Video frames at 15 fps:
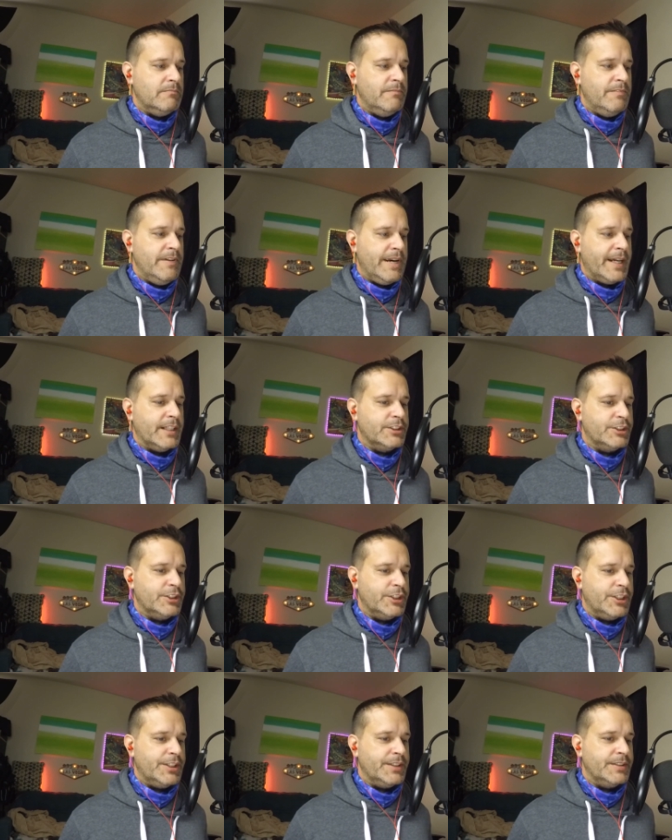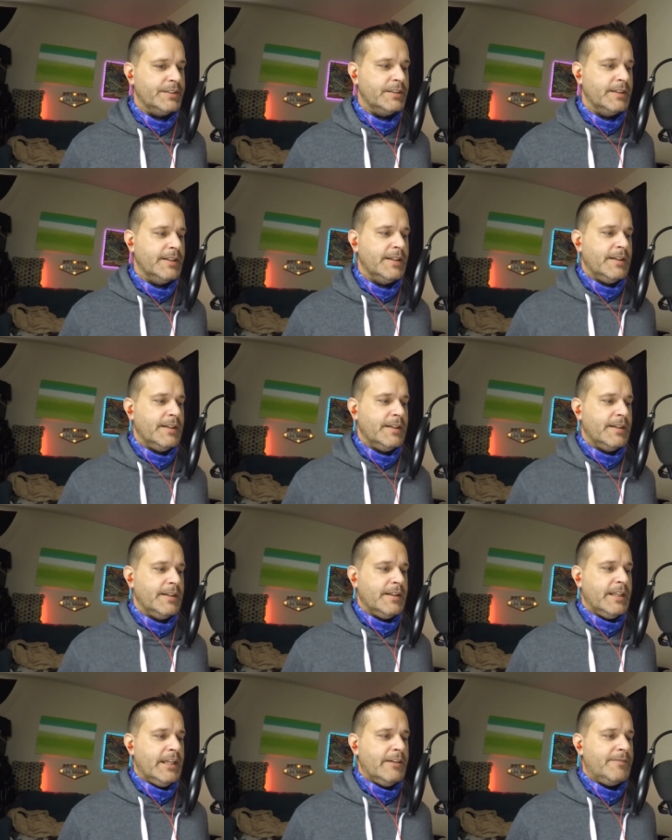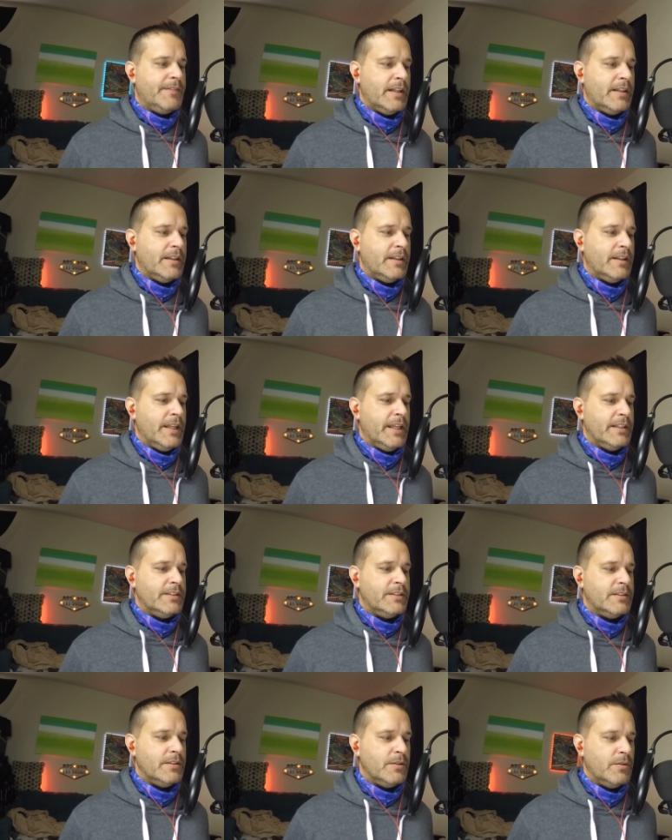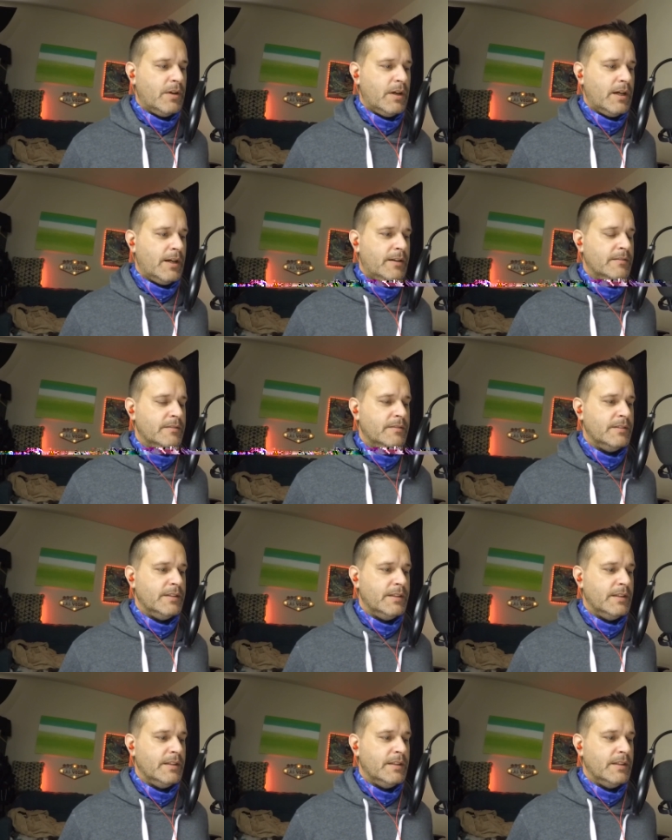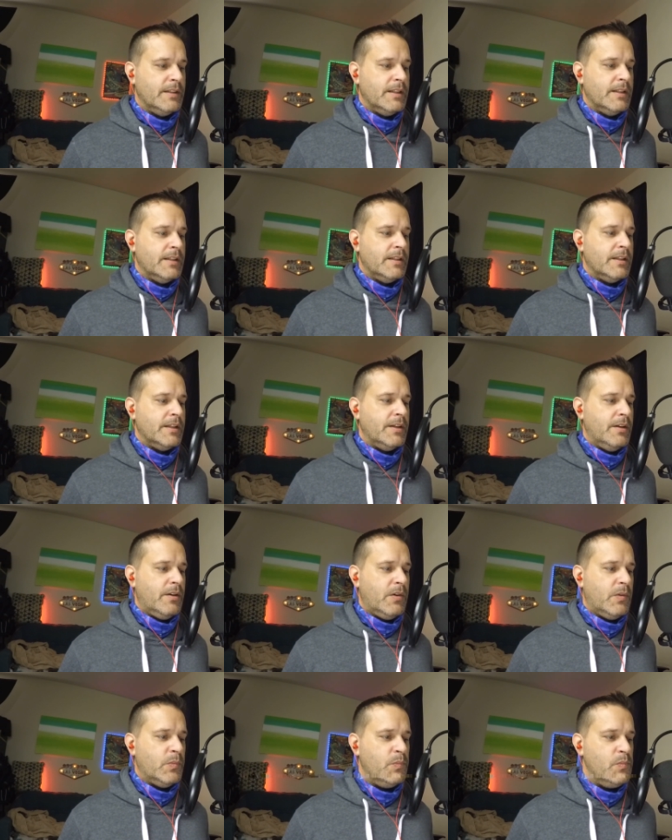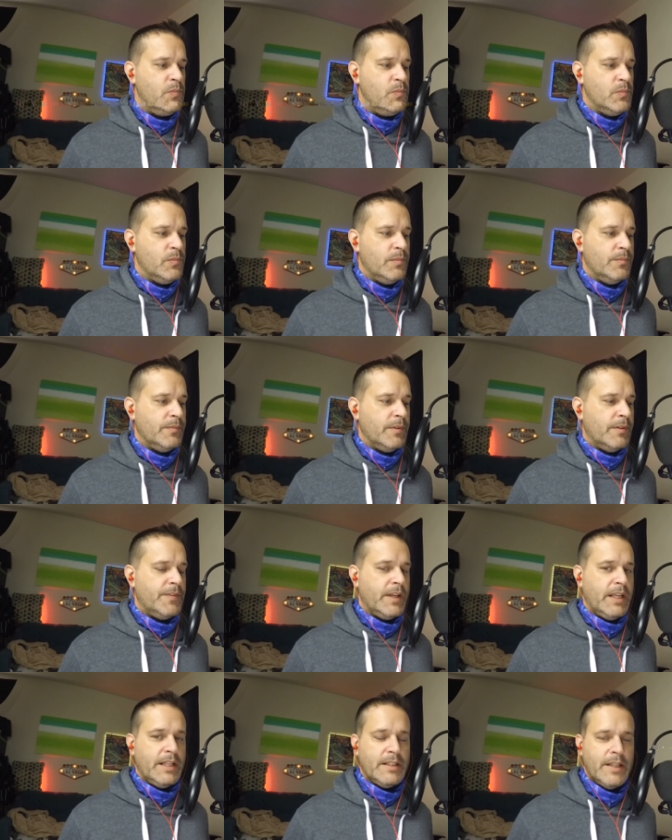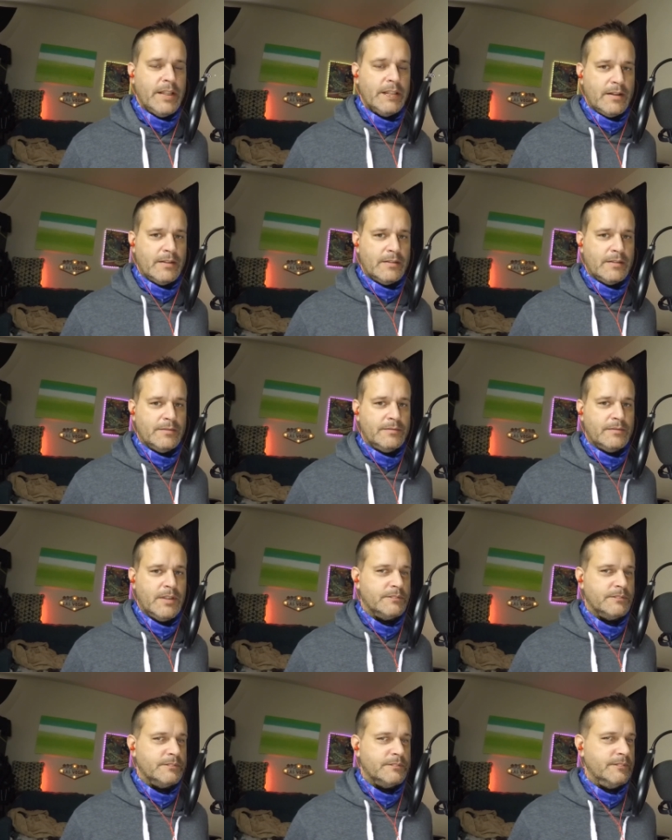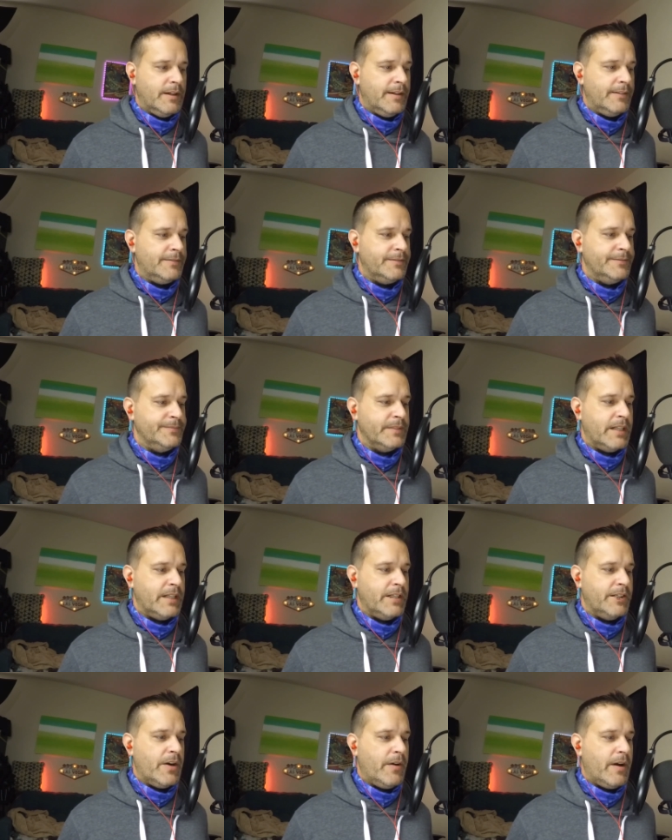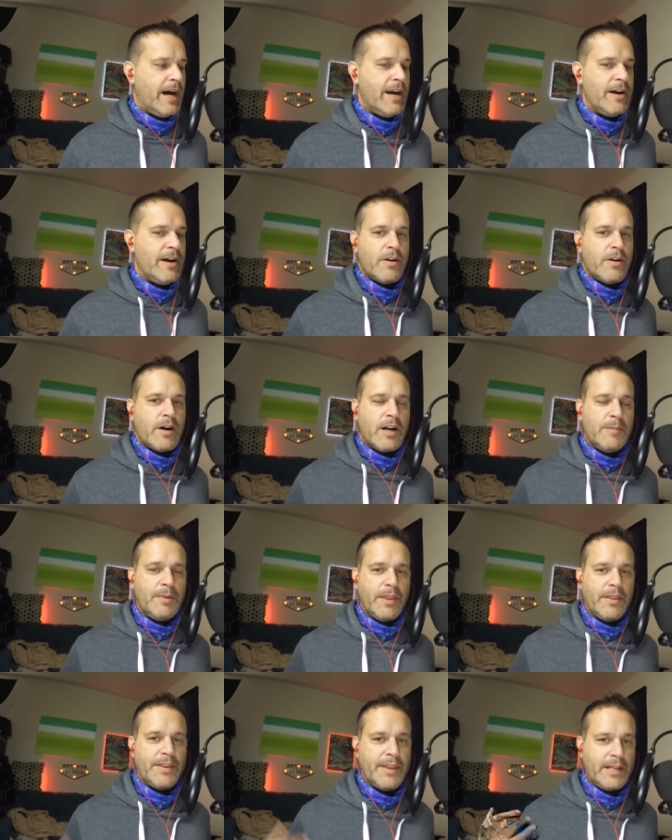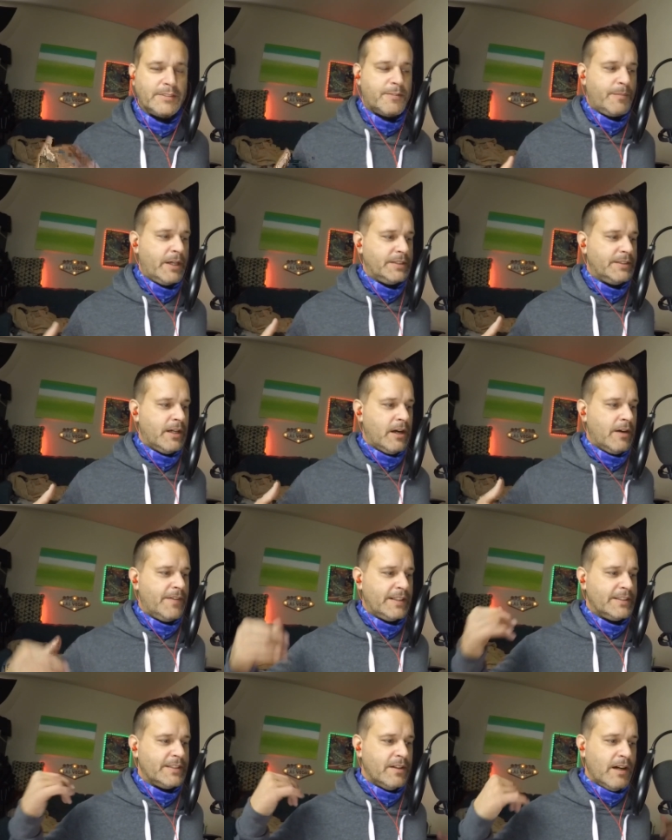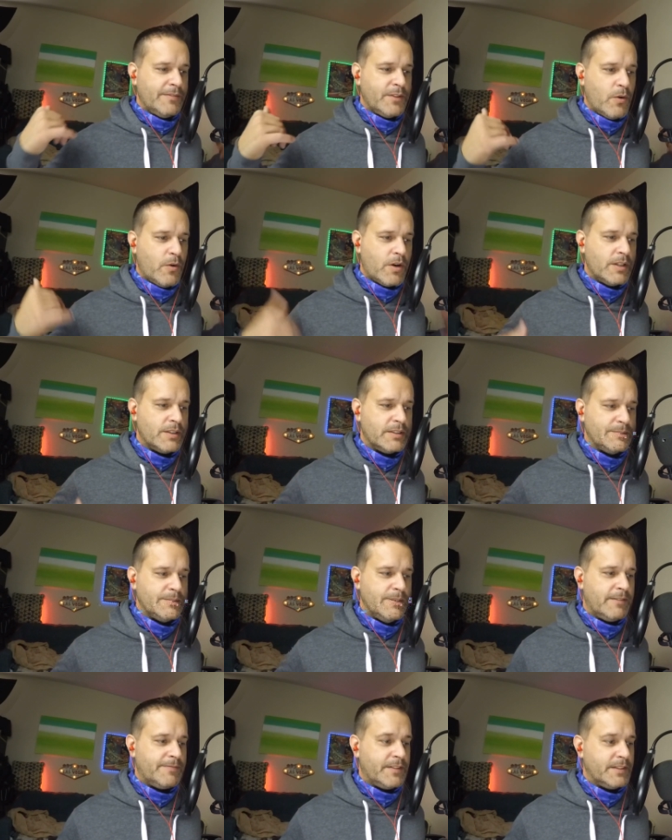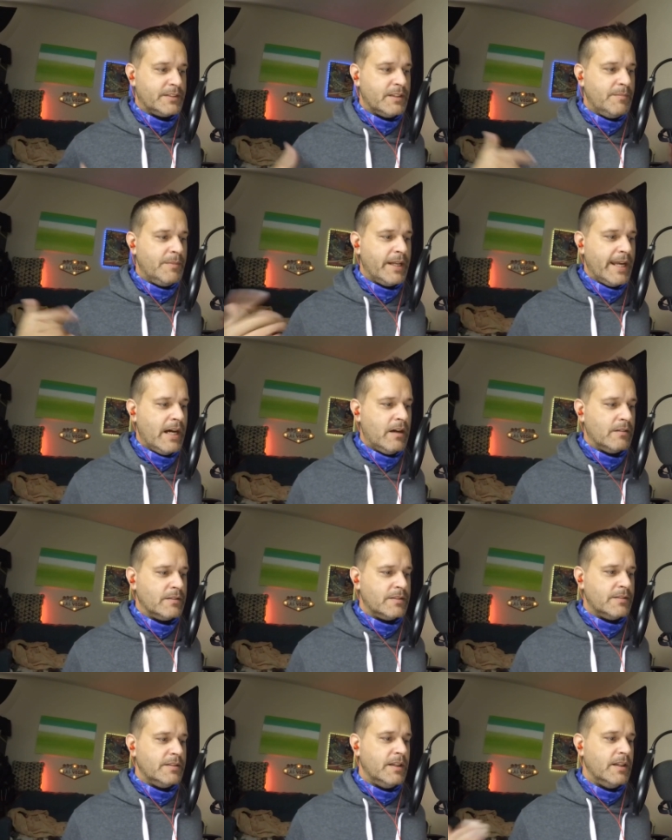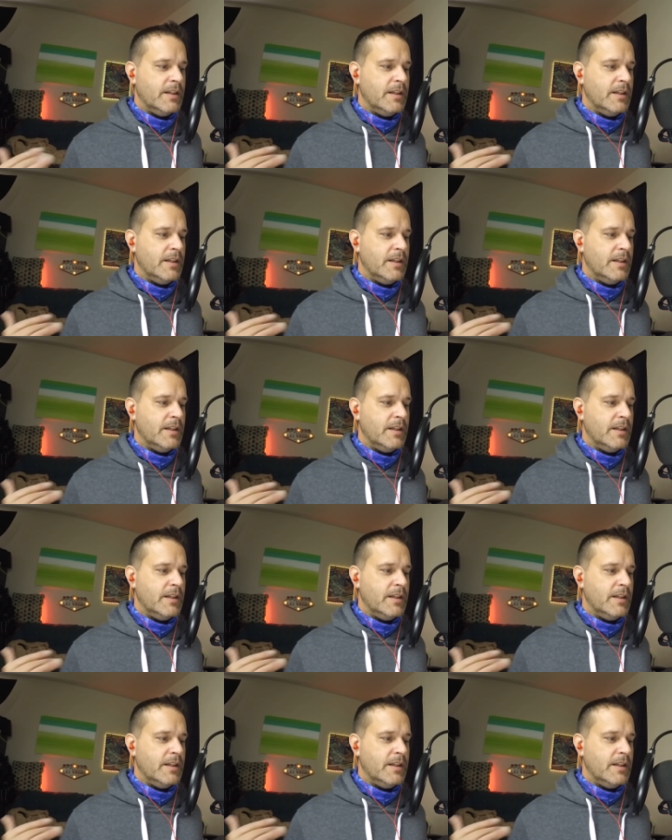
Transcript: Vegas shirt, if that needs to, you know, if you need that kind of stuff. I don't know. I ordered a couple of things for myself. I still have to order some stuff for somebody else.